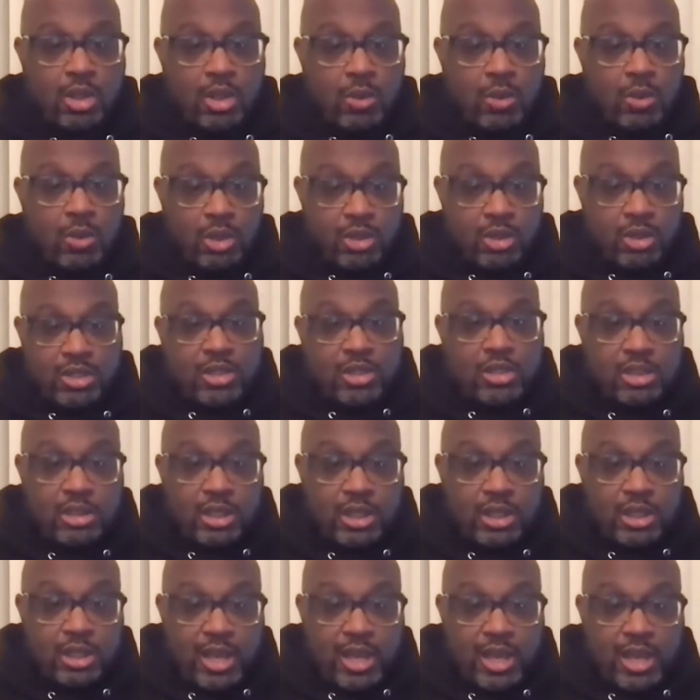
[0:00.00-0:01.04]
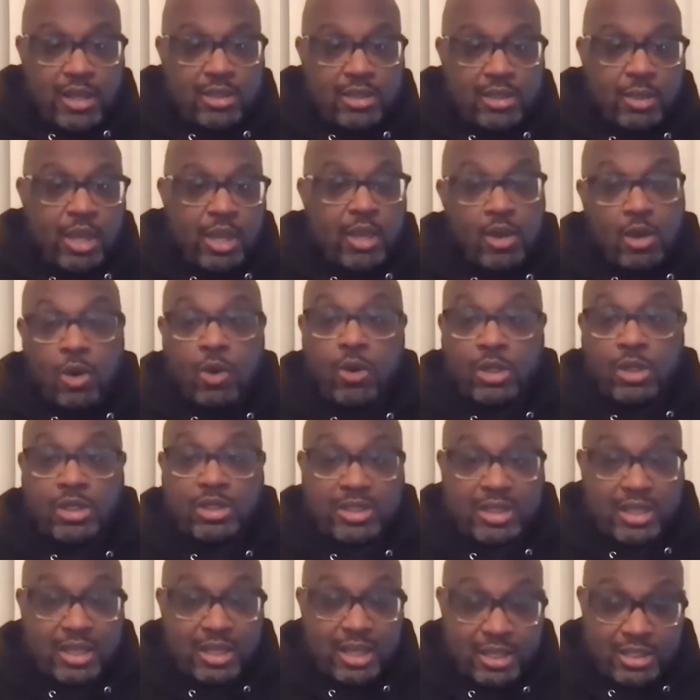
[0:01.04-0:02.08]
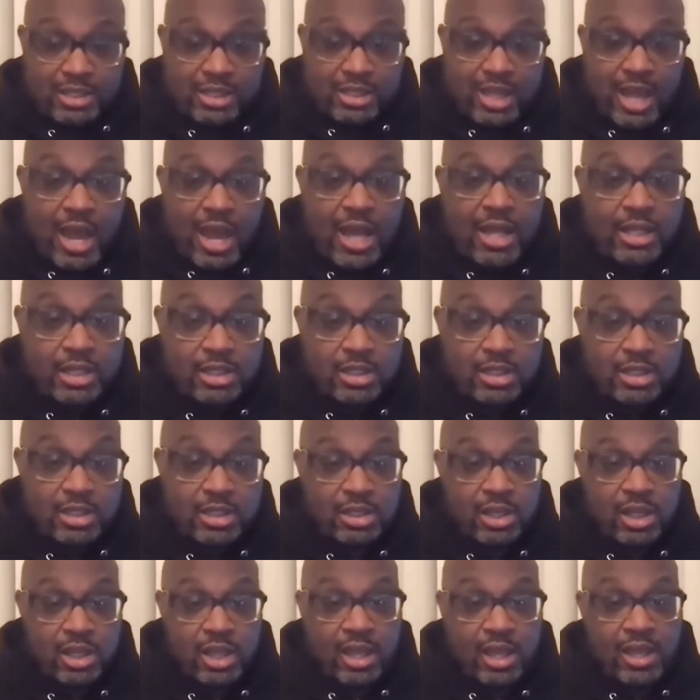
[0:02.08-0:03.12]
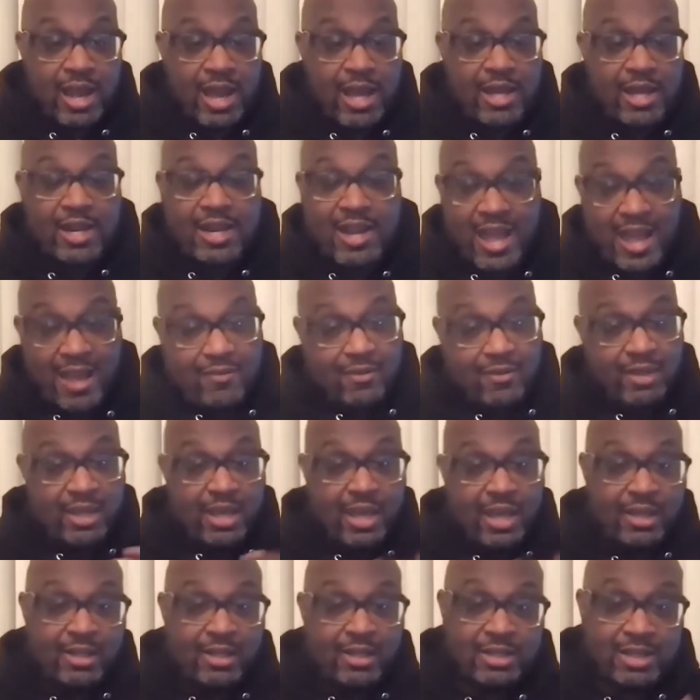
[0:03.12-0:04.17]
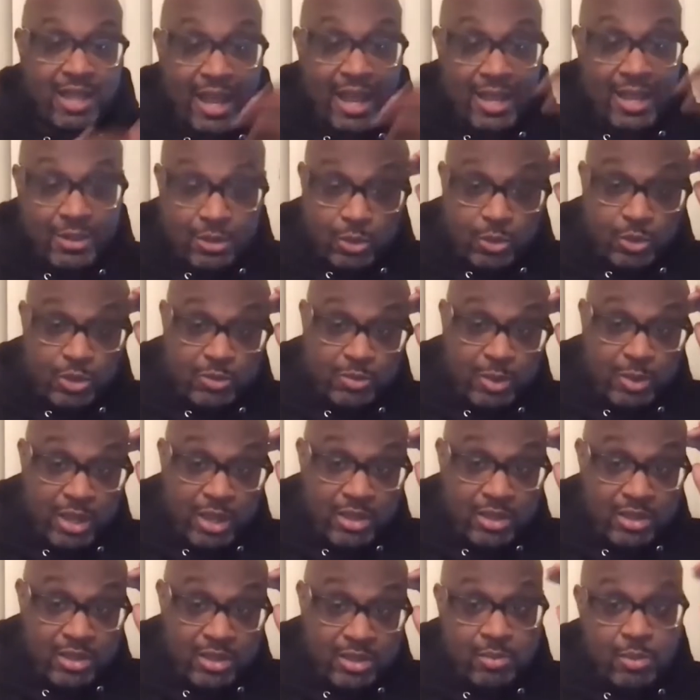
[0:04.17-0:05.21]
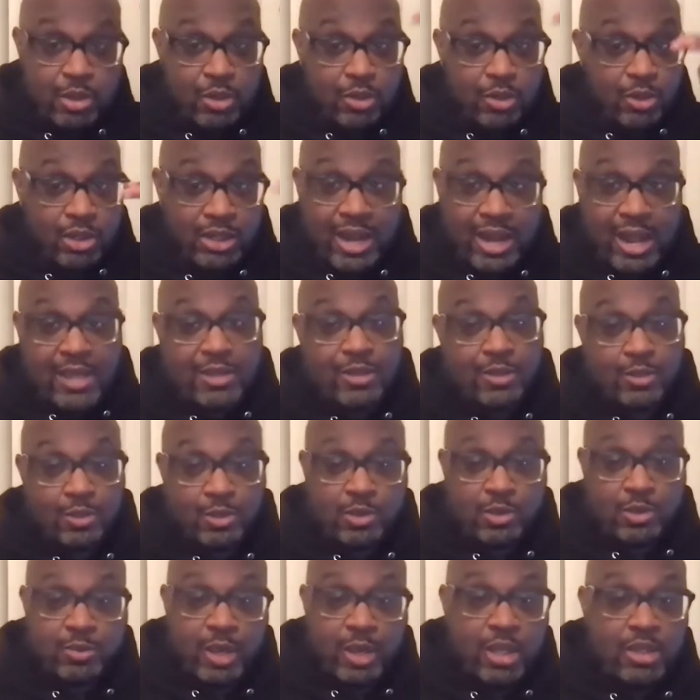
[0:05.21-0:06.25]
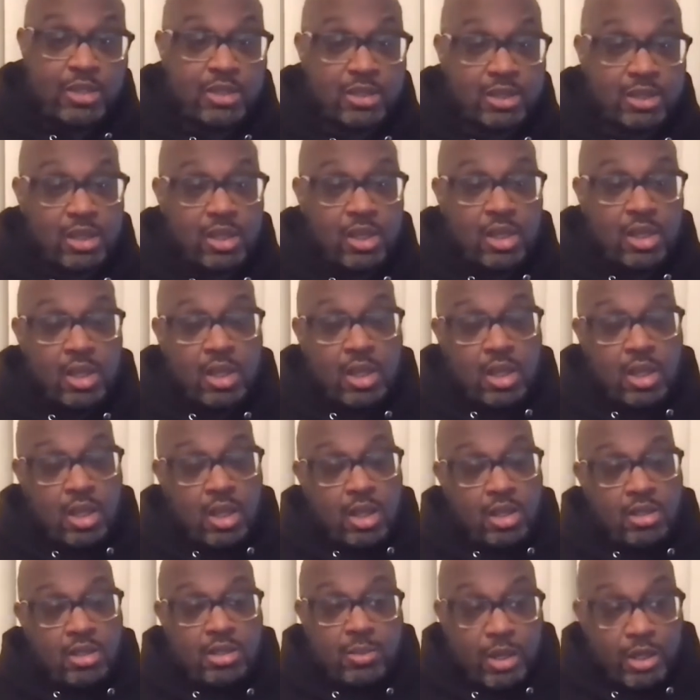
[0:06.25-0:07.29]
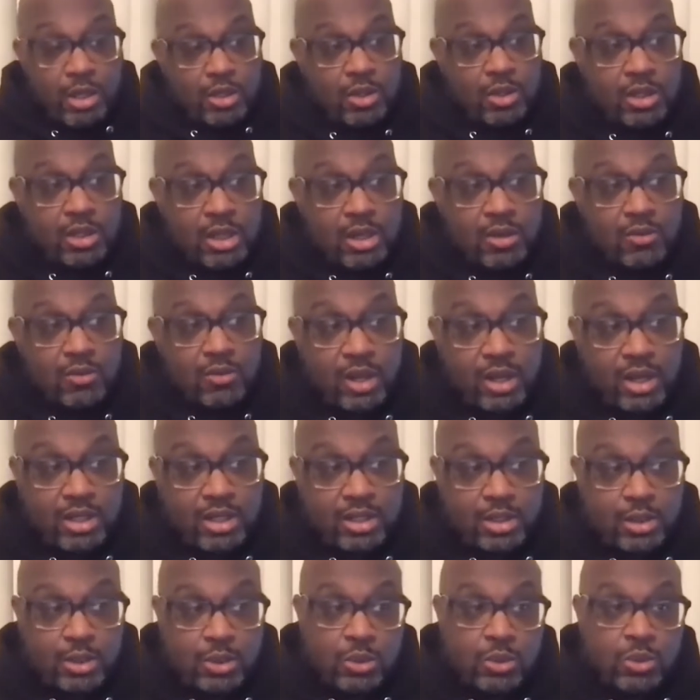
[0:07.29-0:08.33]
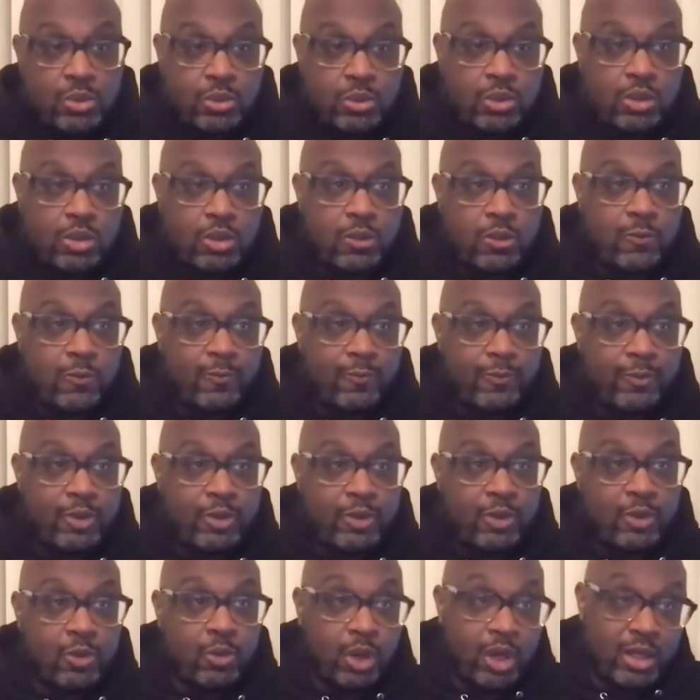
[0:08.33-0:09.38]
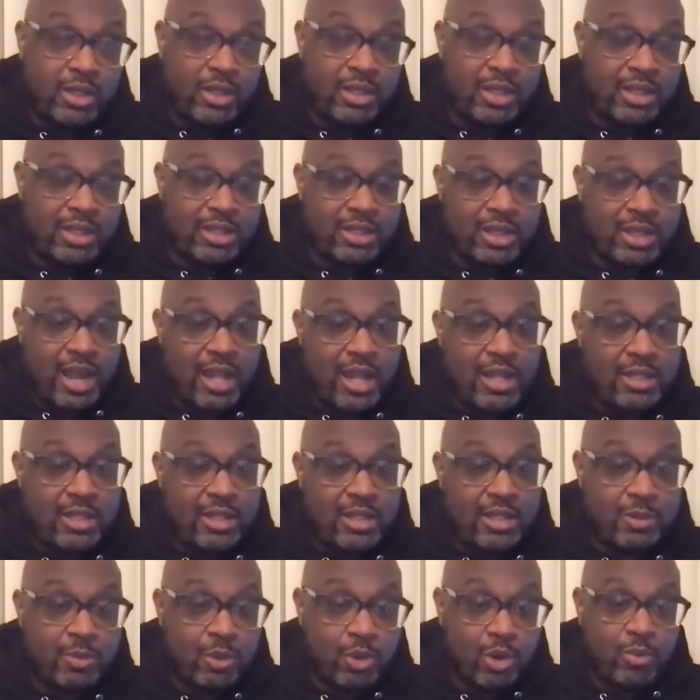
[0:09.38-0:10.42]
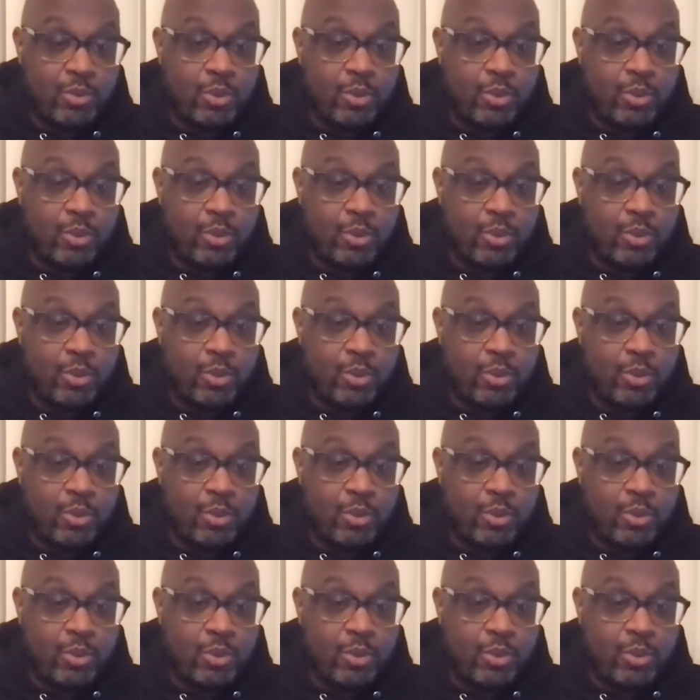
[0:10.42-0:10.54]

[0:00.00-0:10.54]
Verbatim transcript: where essentially like the main goal is to get to college and how to navigate this high school space, the middle and high school space, to make sure that they're ready to you know one get to college, but more